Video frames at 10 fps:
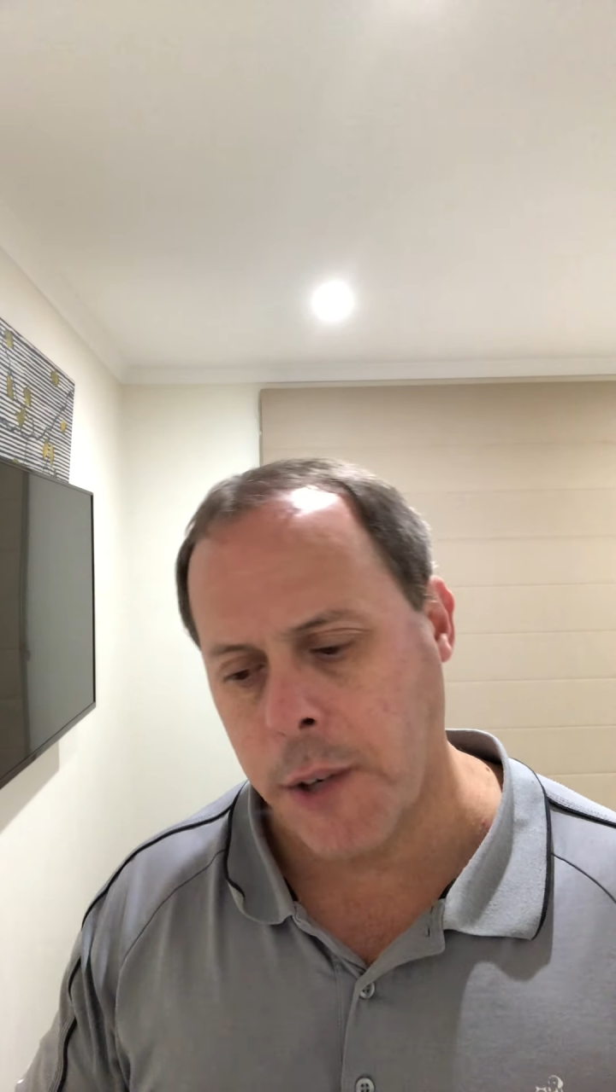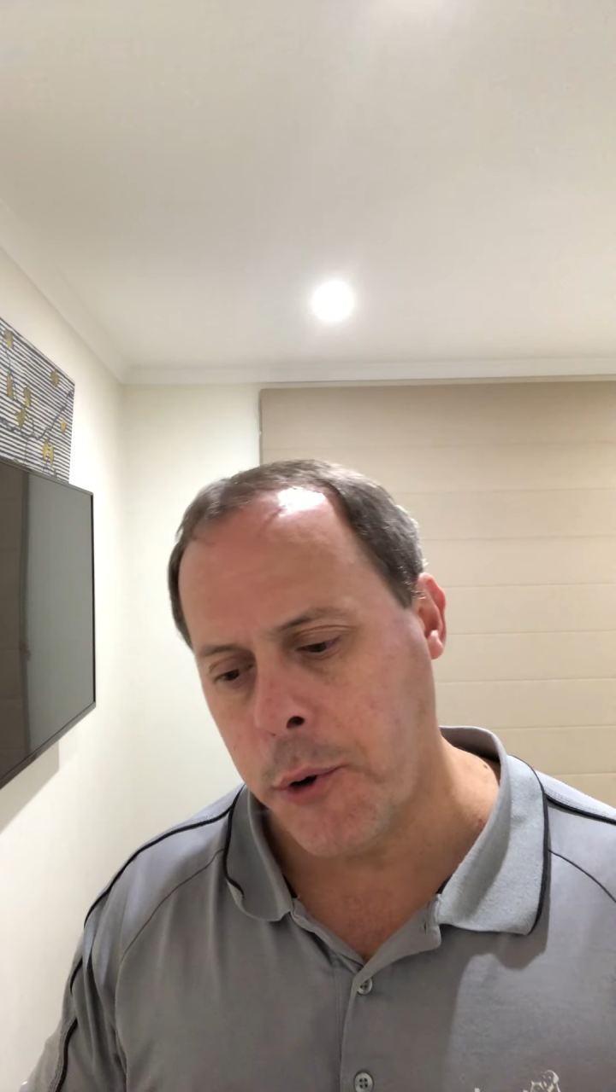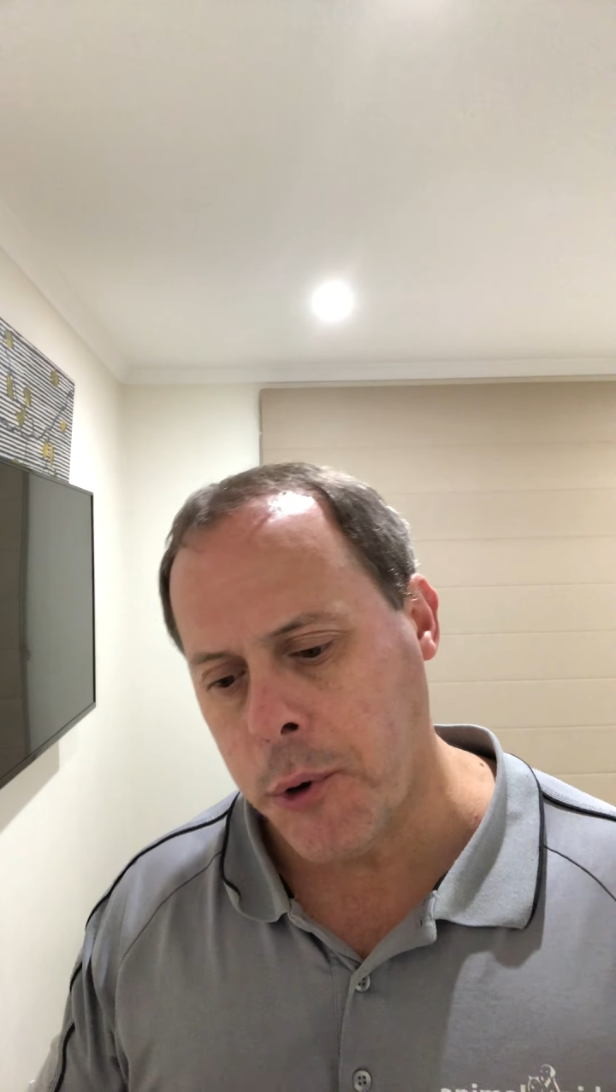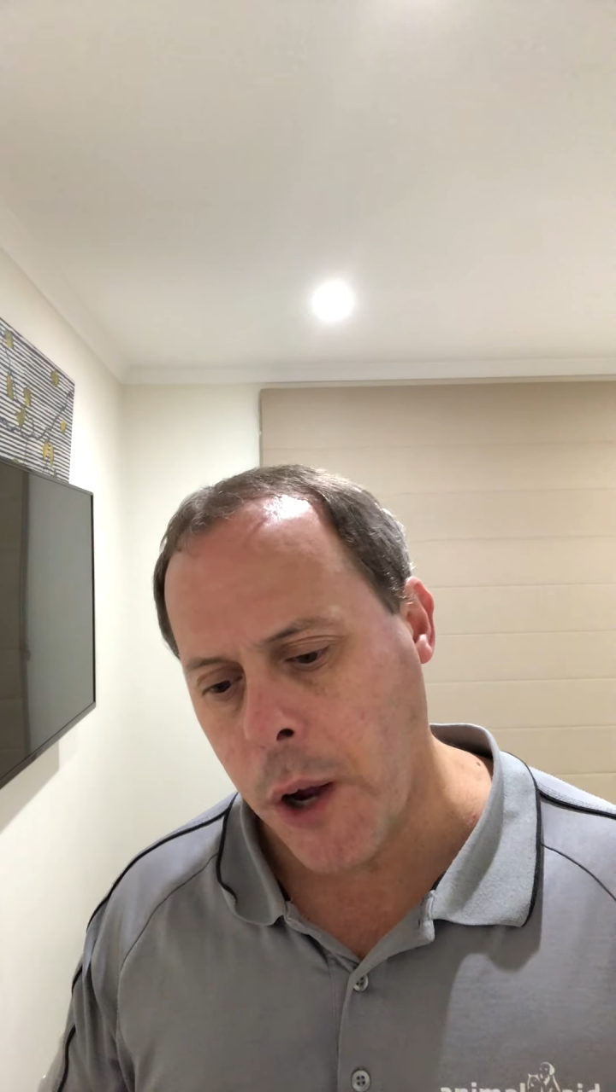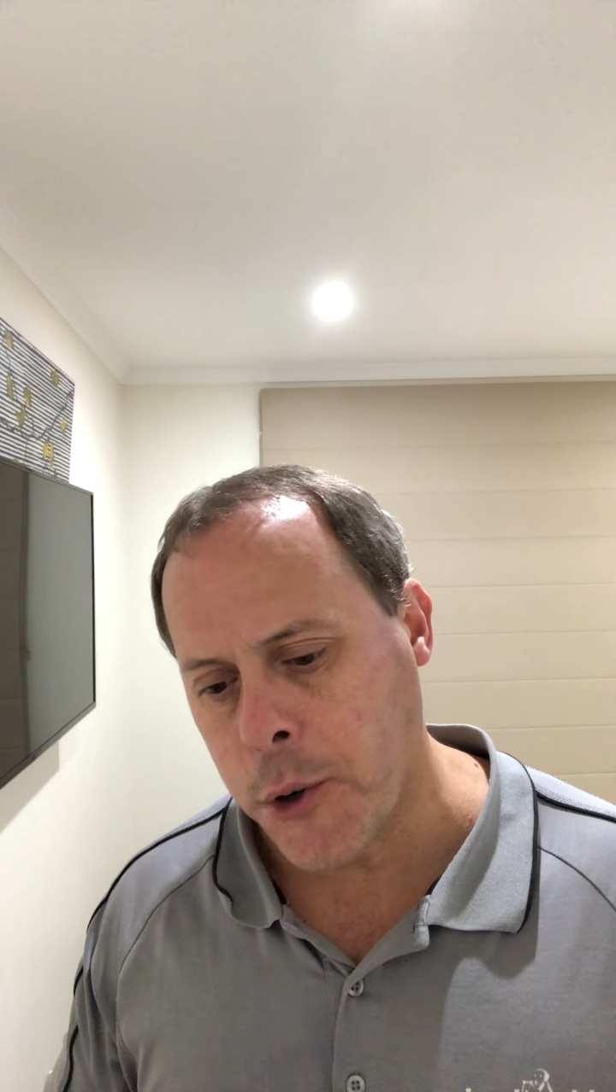If
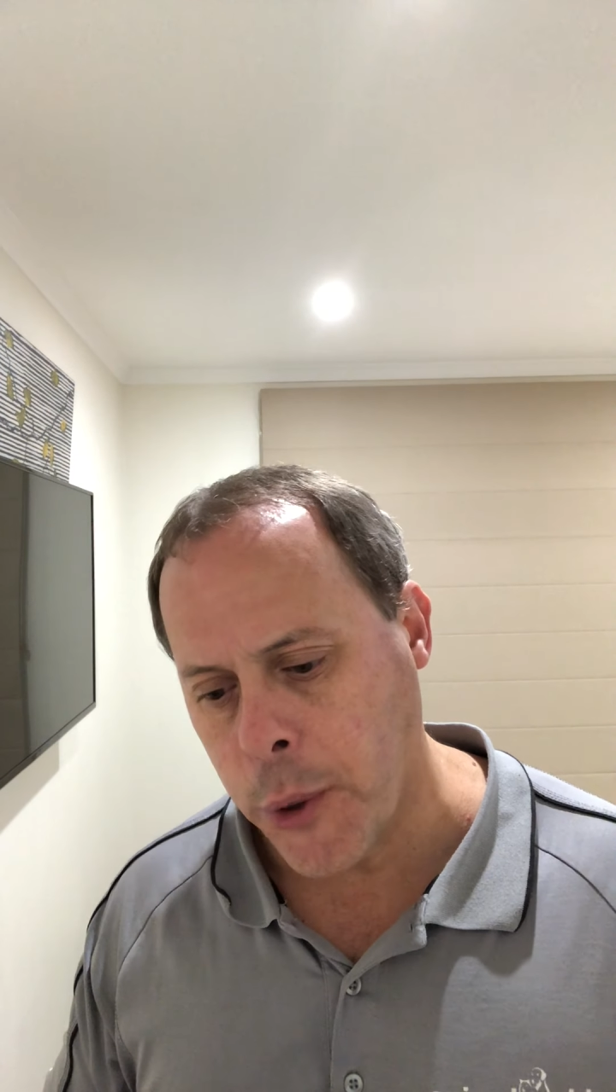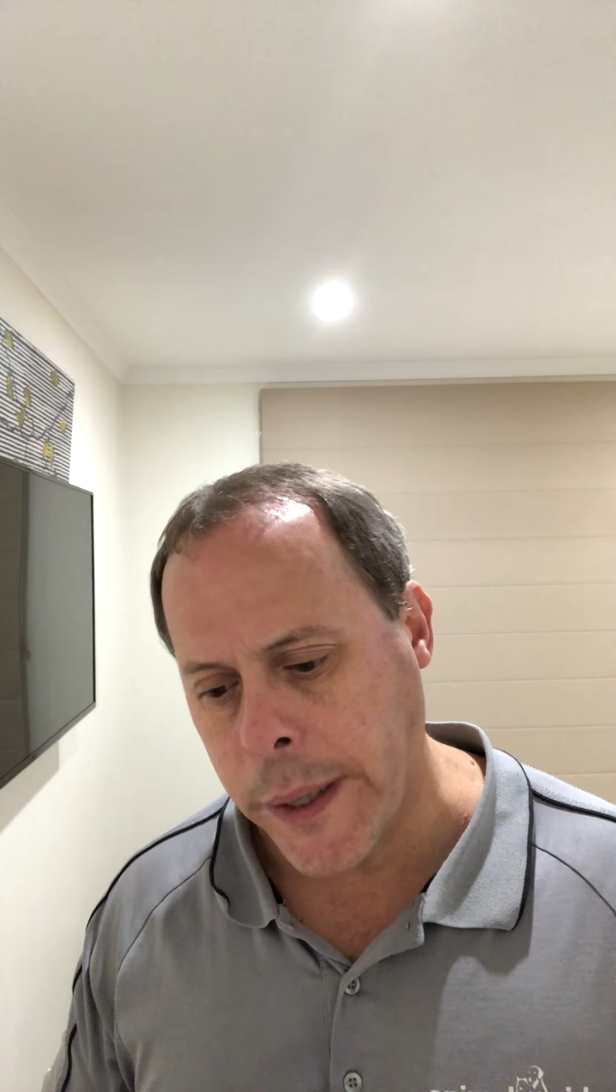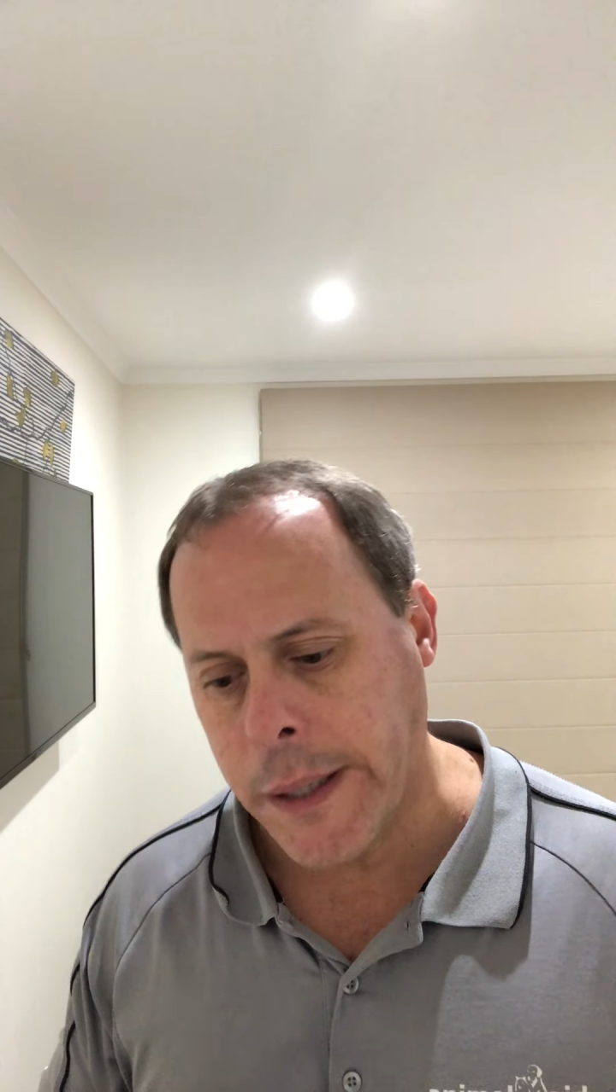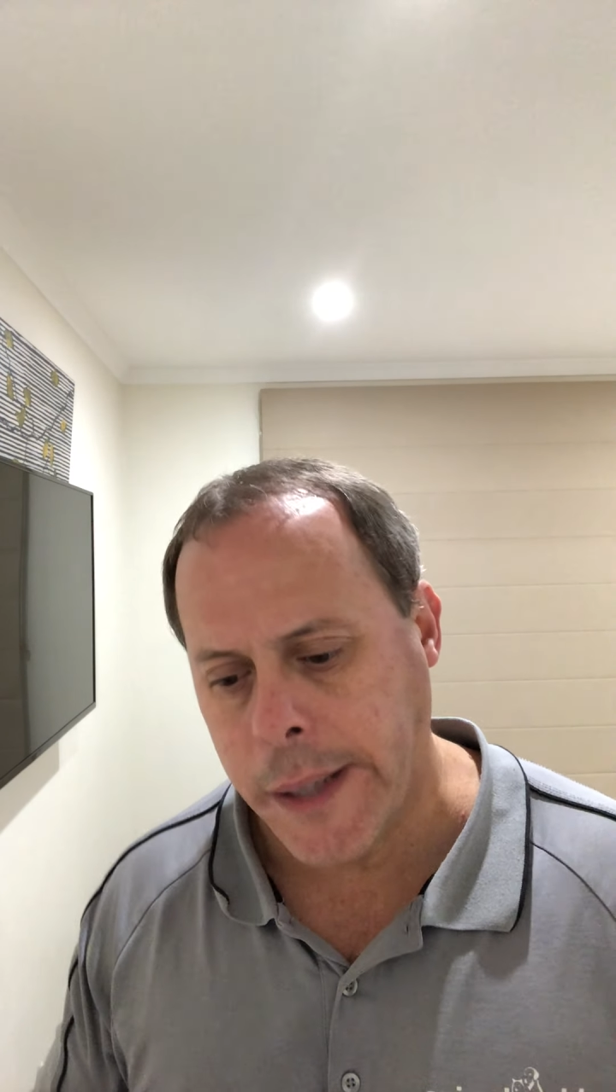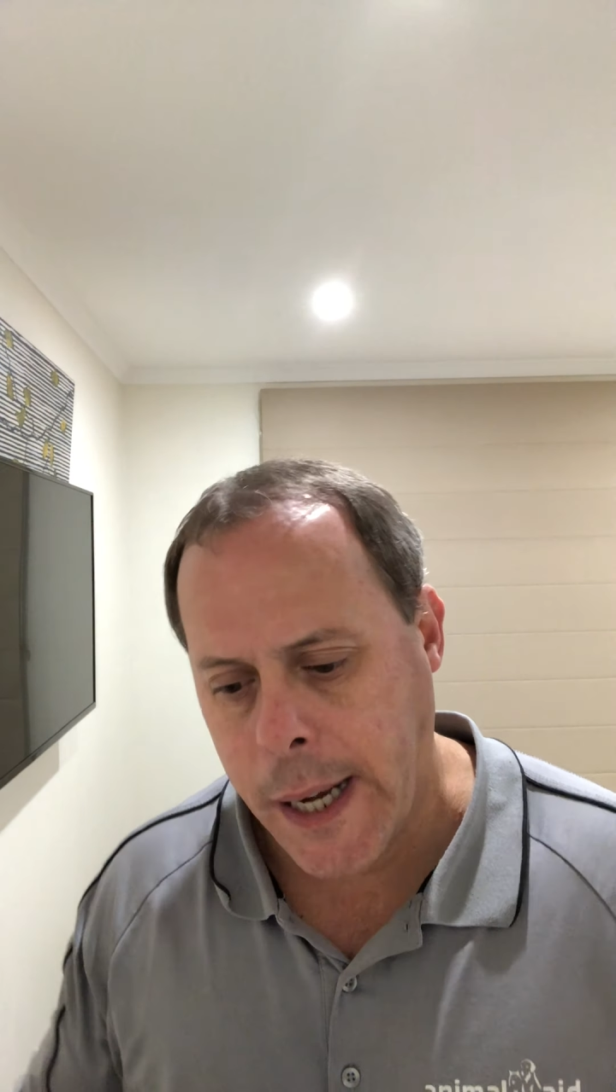you don't do
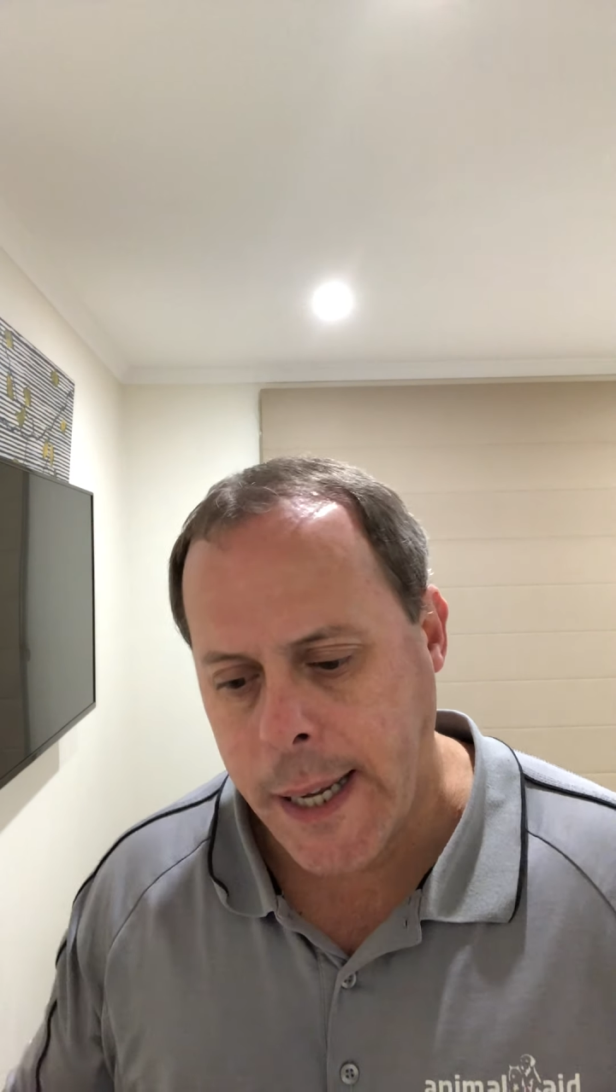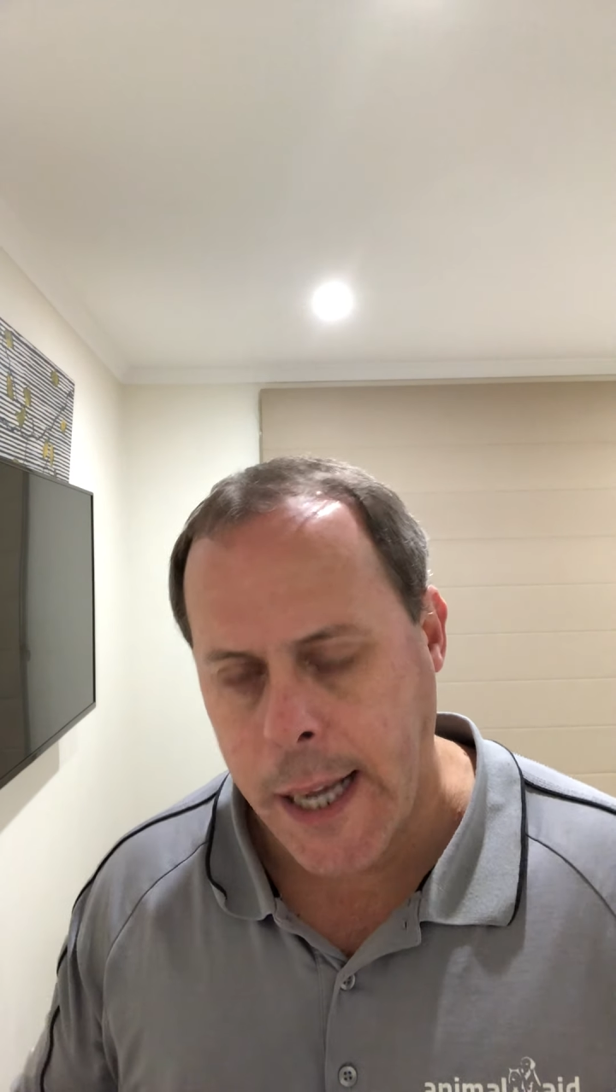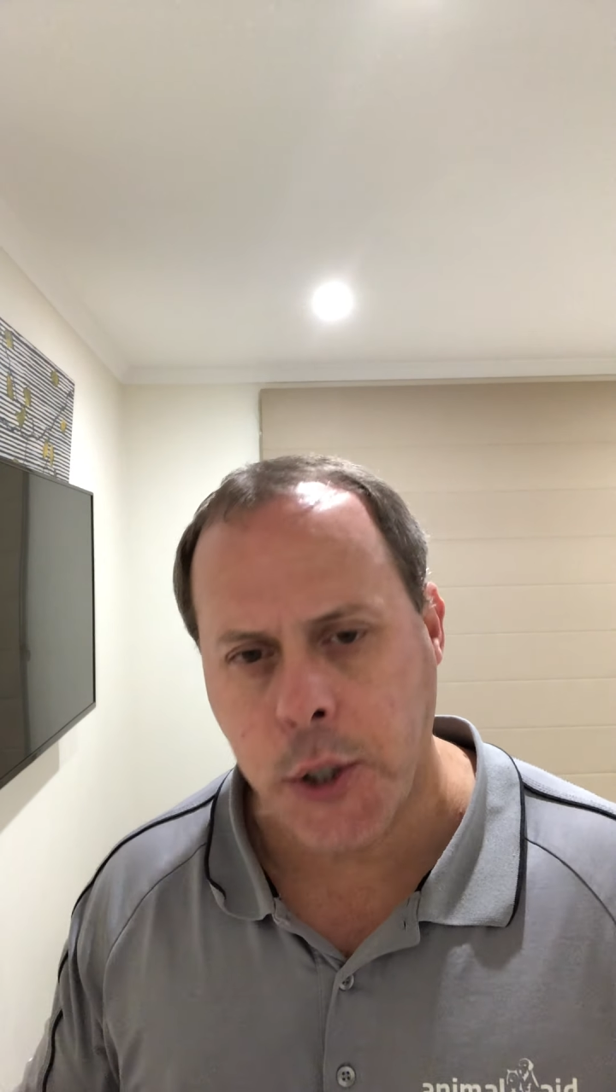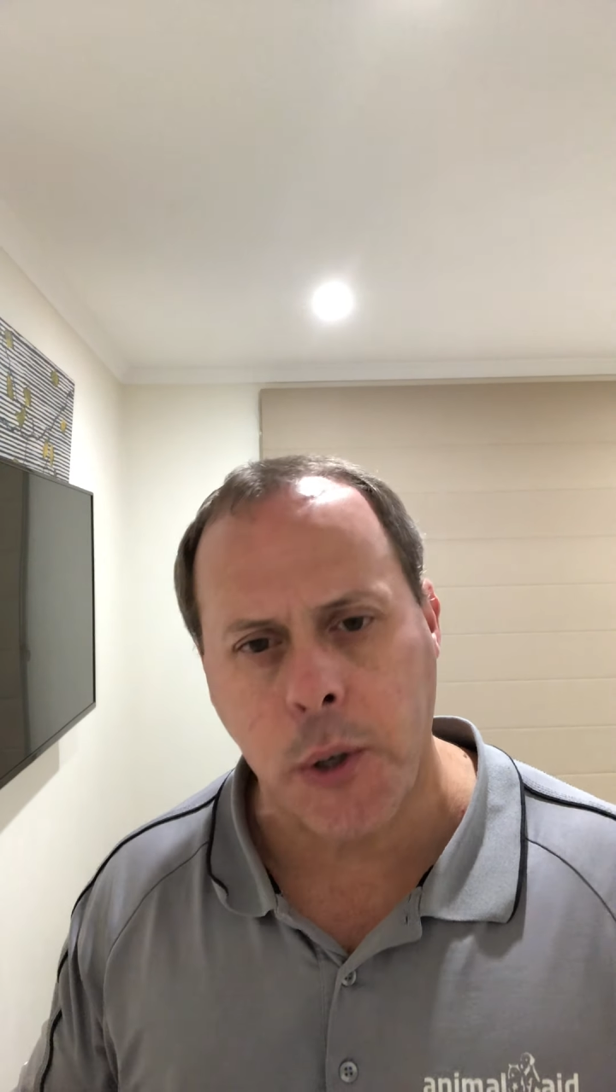it, then yes,